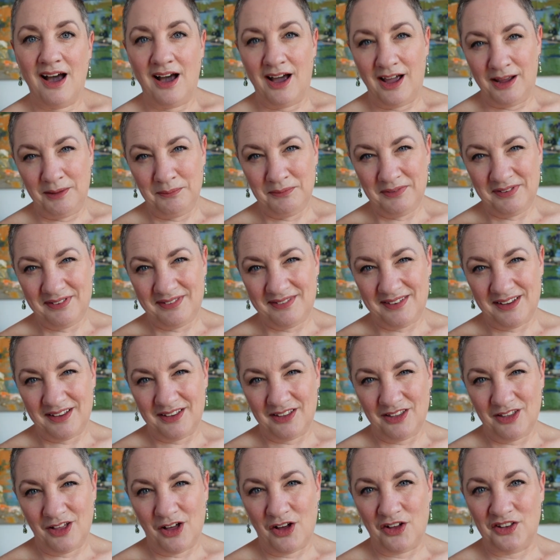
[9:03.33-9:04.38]
I'm
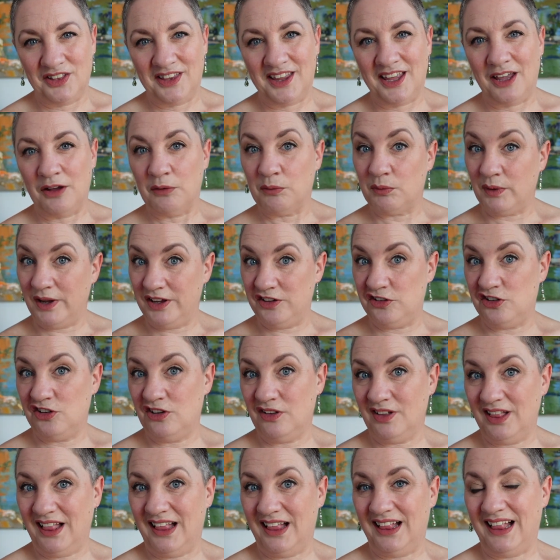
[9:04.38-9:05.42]
still on the
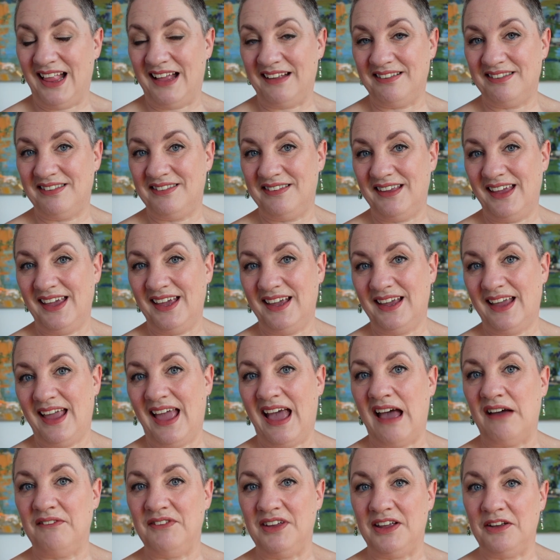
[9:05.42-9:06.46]
original elastic,
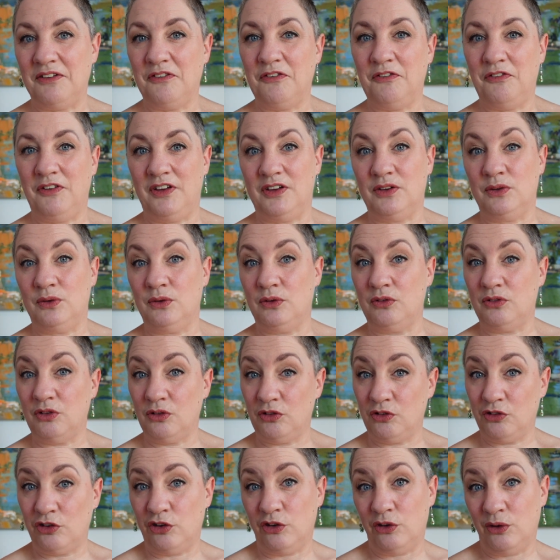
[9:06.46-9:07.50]
having filled
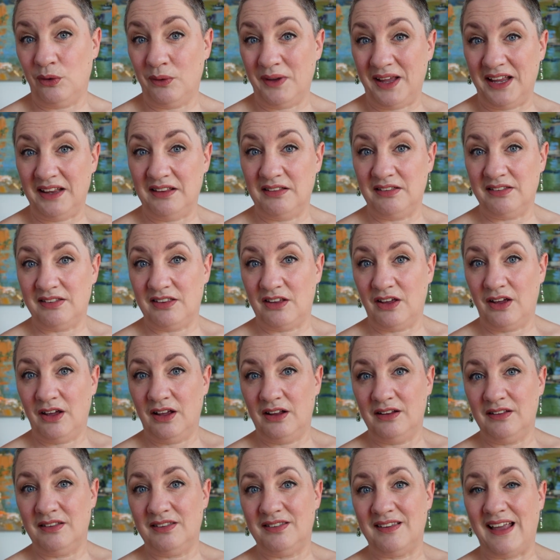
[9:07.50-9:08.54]
2
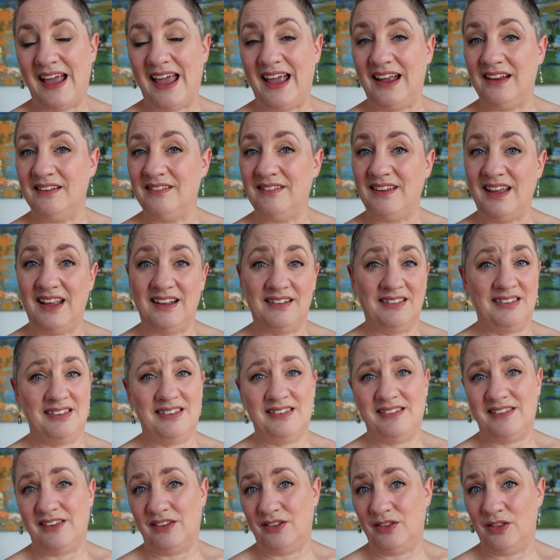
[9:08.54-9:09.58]
inserts, and it's
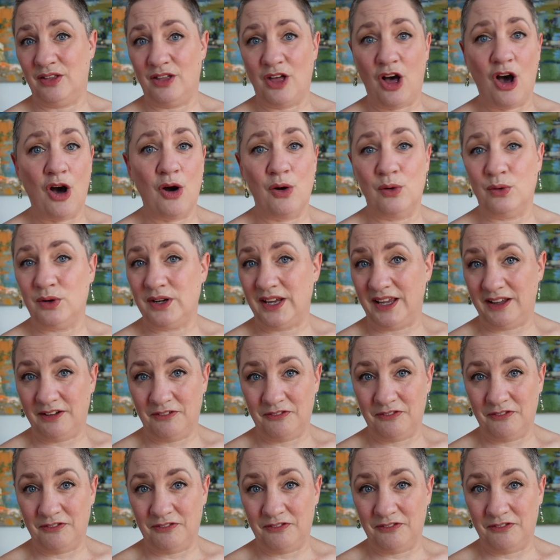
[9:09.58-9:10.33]
still holding